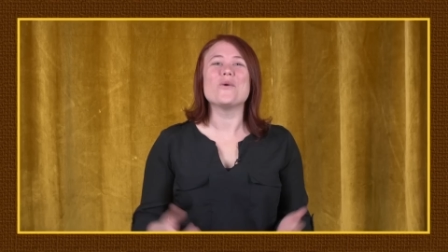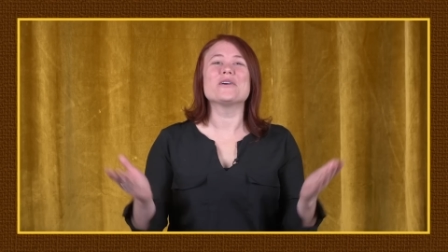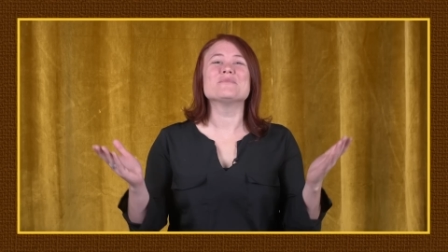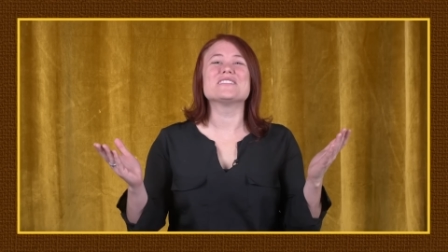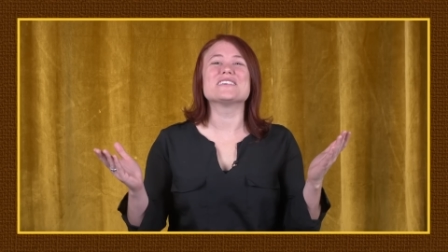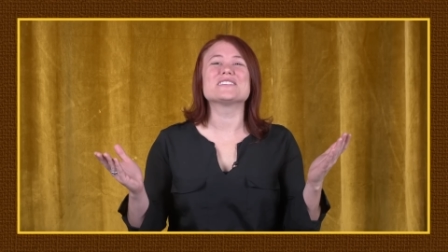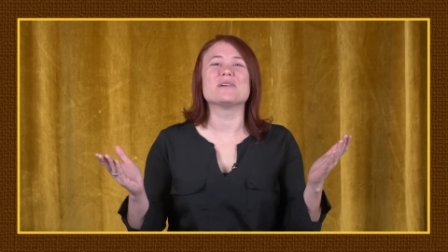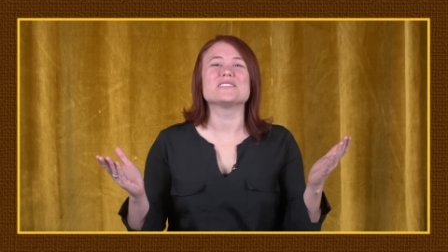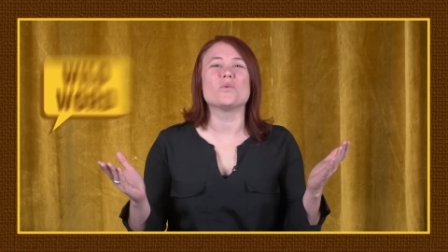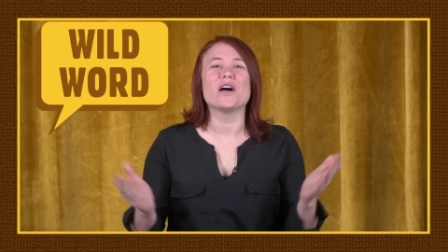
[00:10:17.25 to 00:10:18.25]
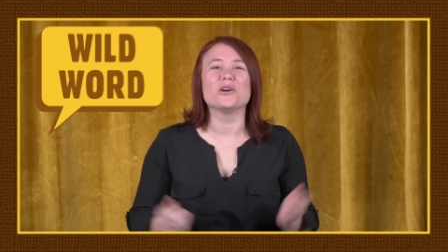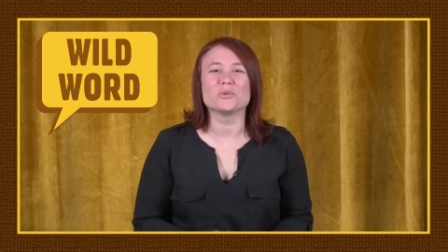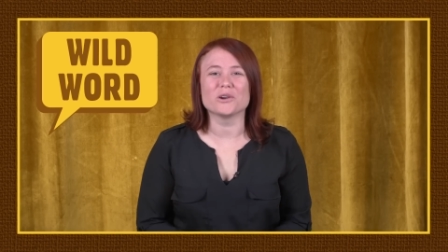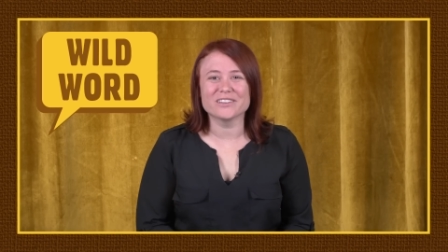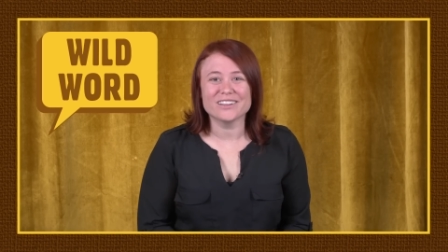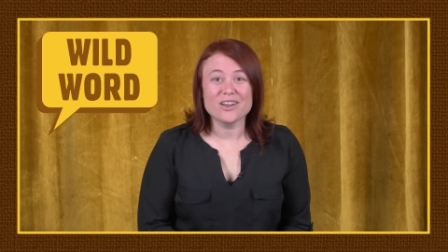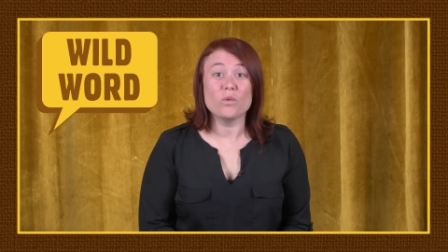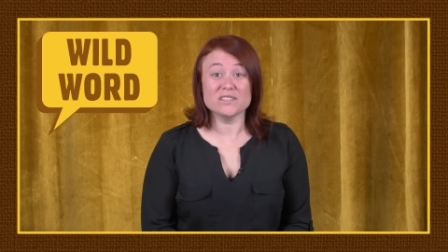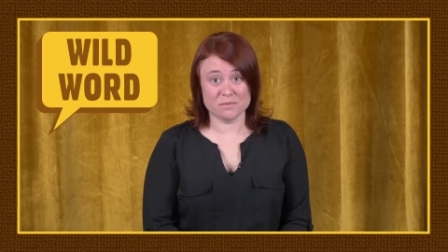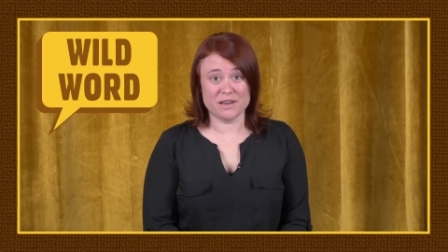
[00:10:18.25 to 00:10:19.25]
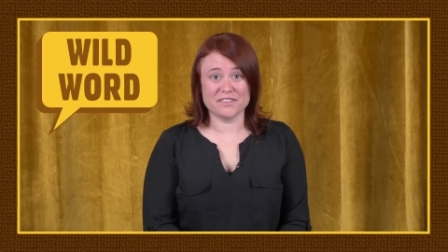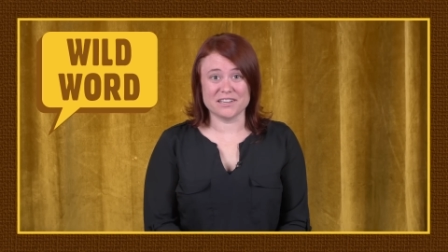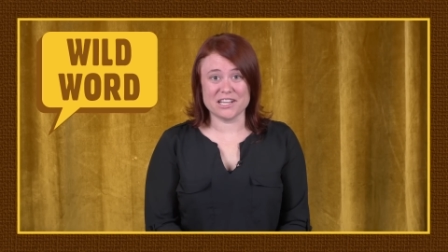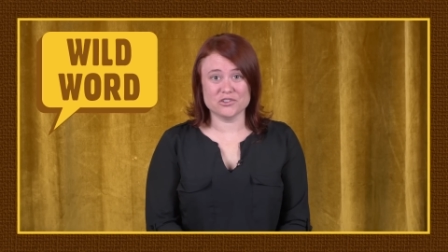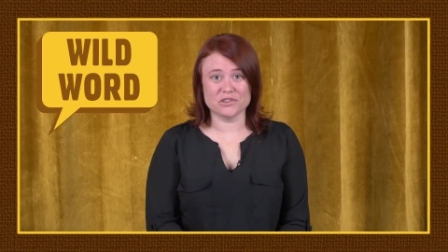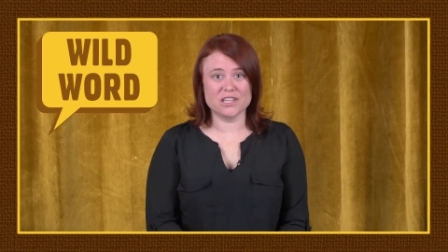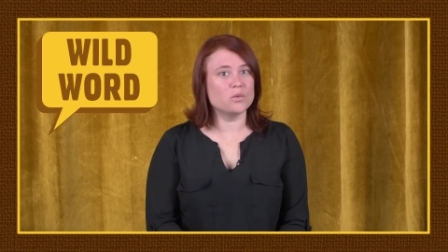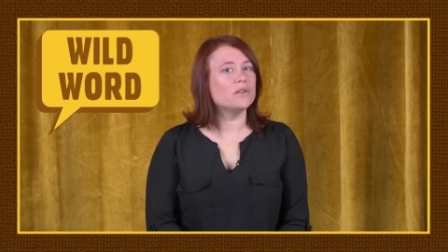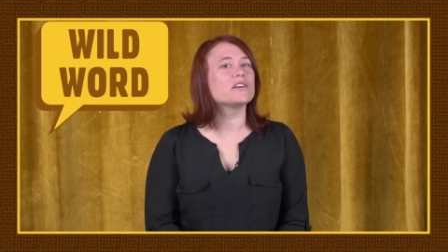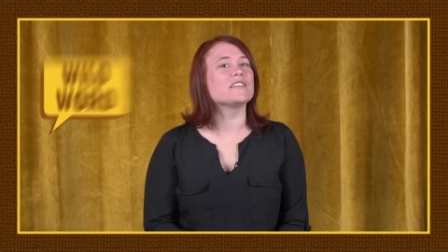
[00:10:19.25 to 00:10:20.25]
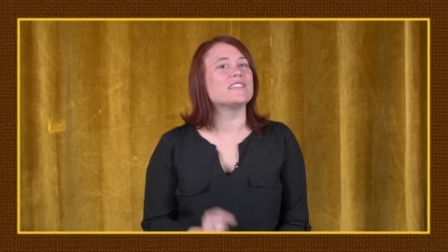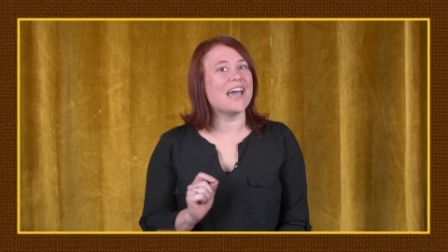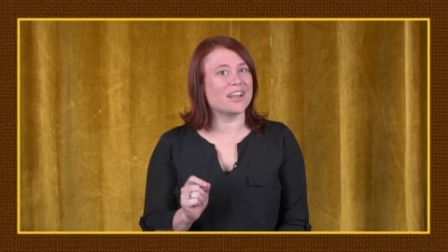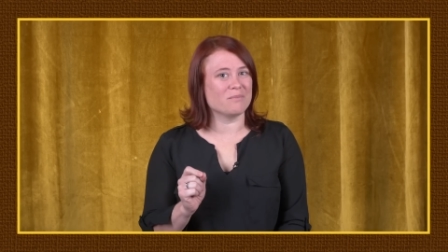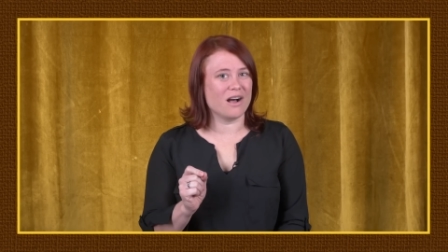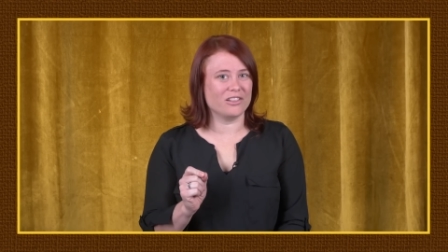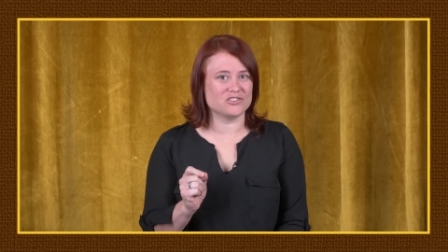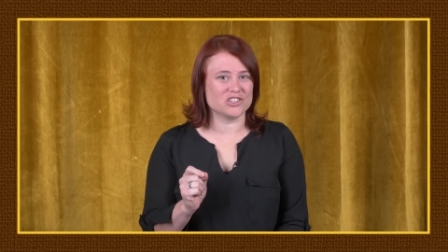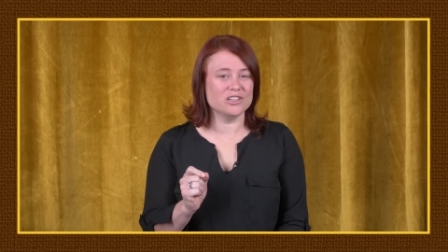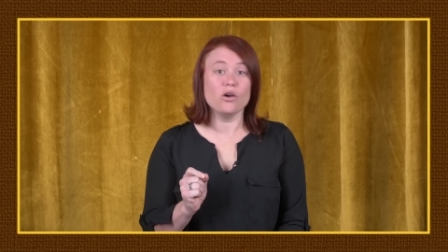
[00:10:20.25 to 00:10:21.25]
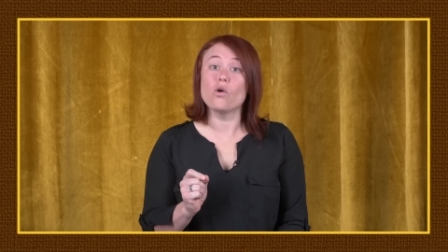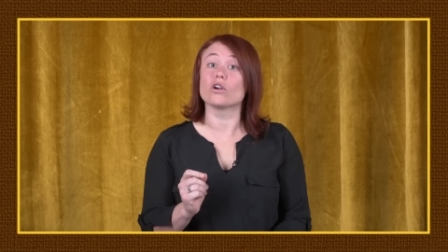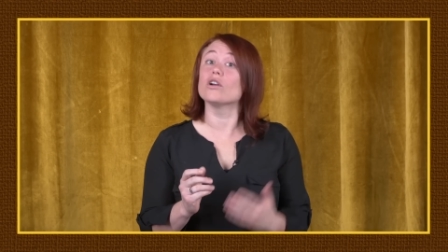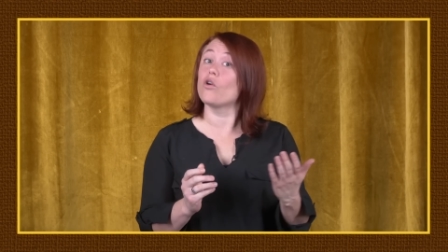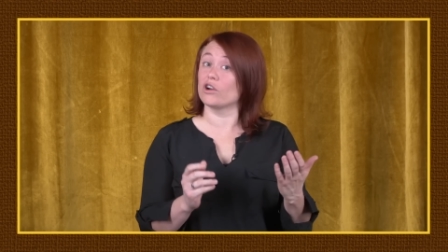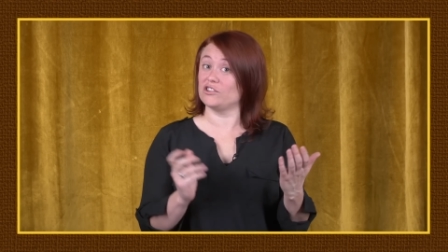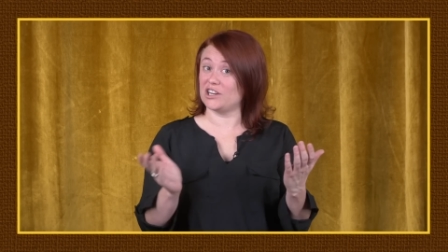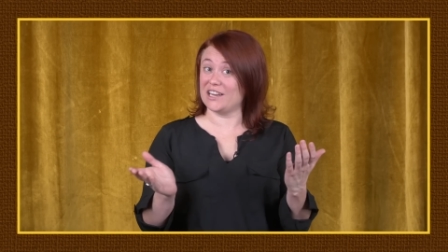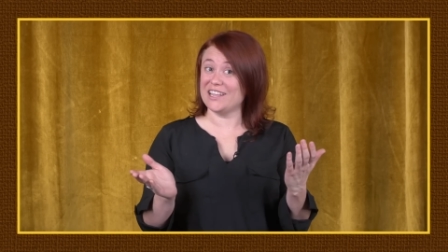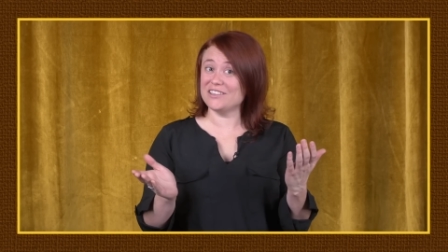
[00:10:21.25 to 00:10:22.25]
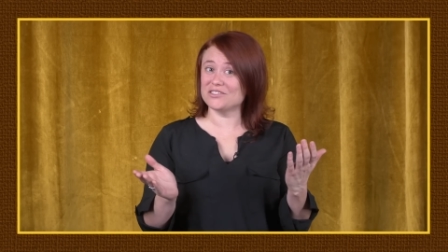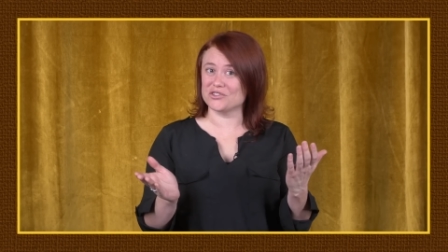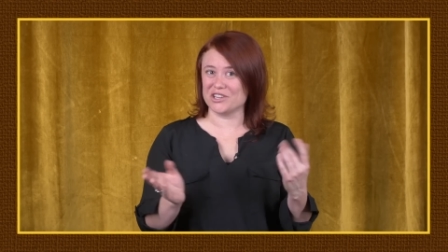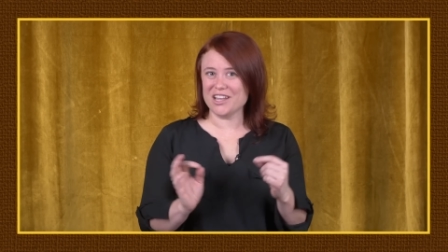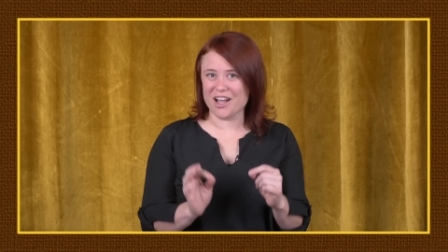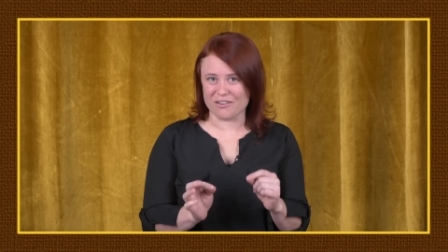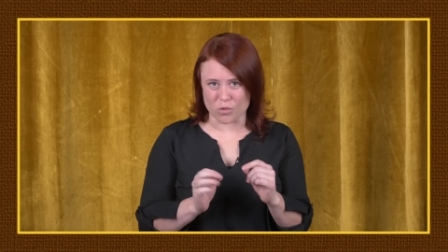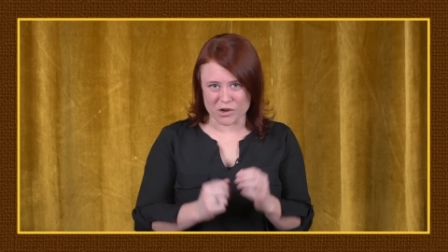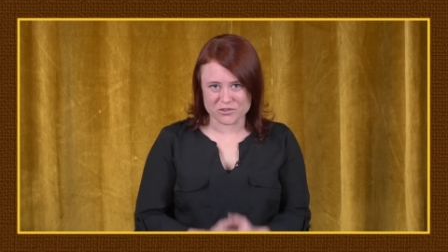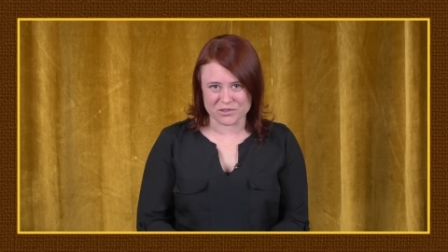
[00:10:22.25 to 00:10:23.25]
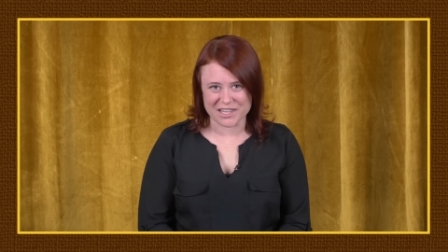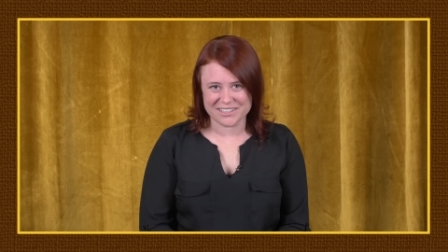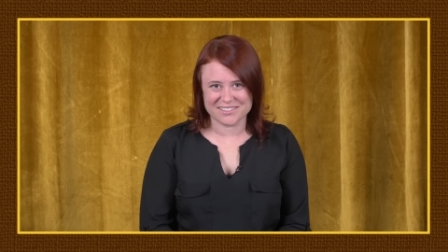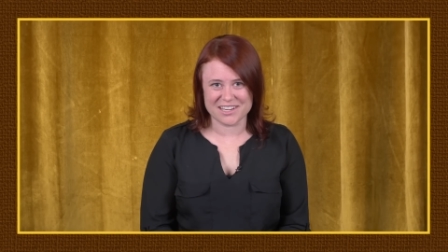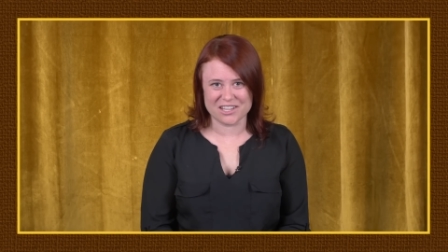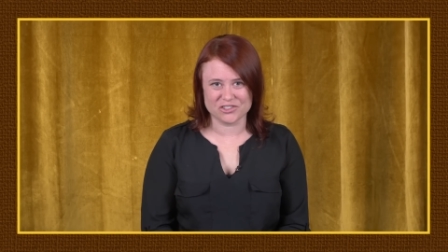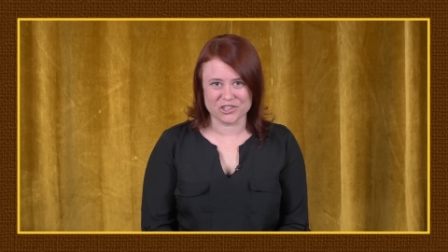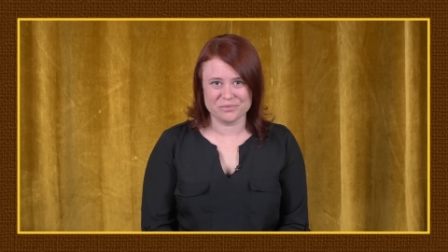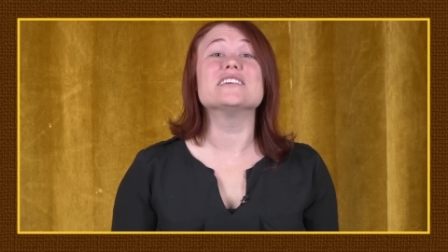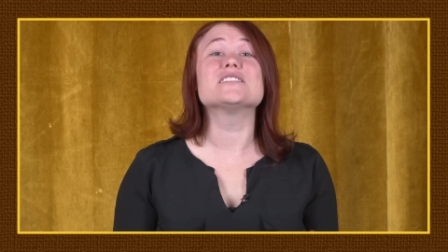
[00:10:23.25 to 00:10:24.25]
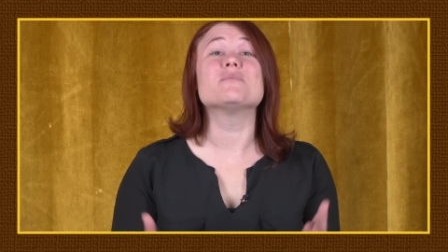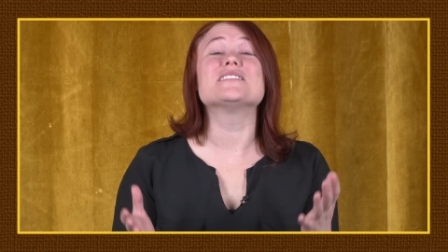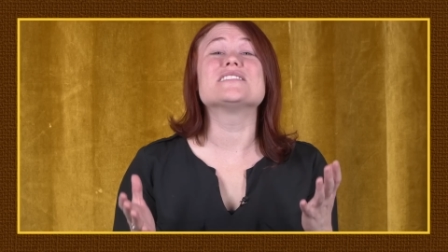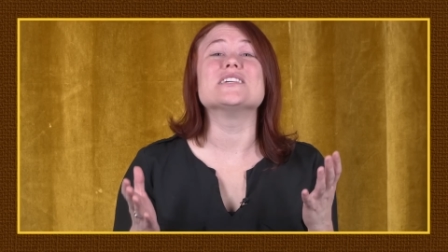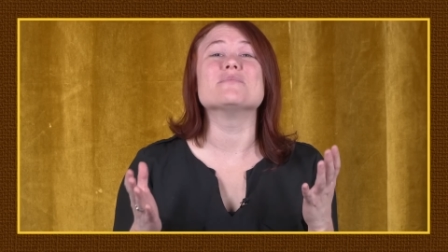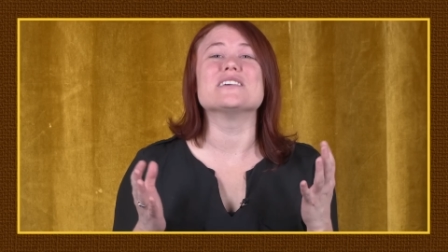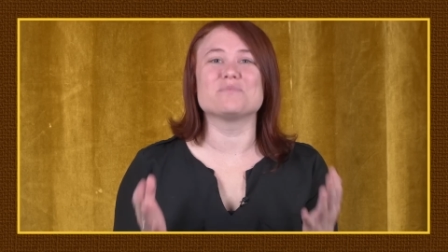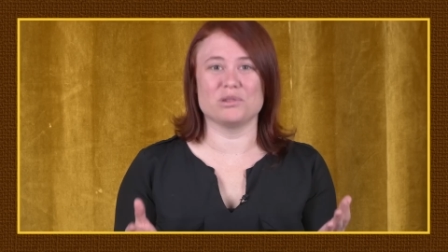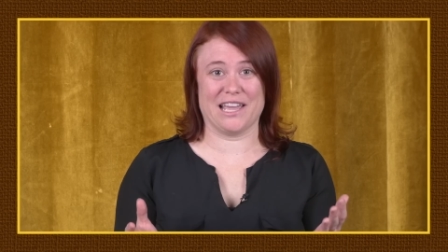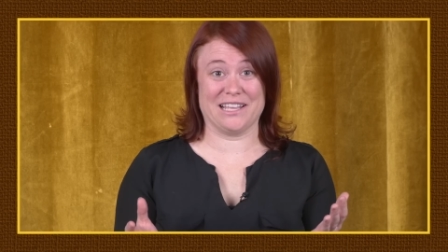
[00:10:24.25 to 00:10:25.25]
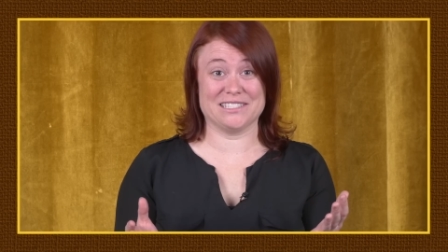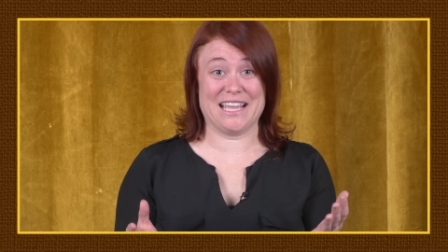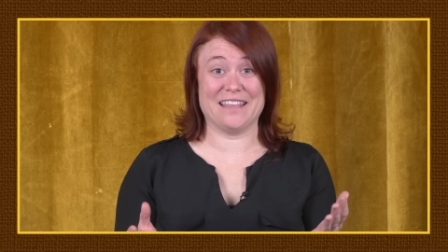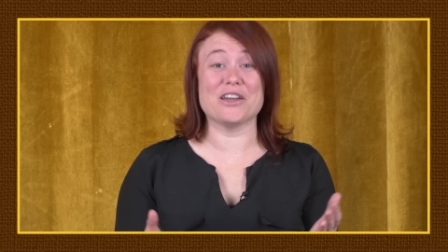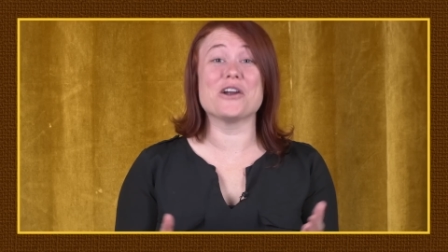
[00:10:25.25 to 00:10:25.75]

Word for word: Welcome to this month's Wild Word. Once a month on Nature League, we'll look at the etymology, or origin and history, of words related to nature. This month's theme is plants, and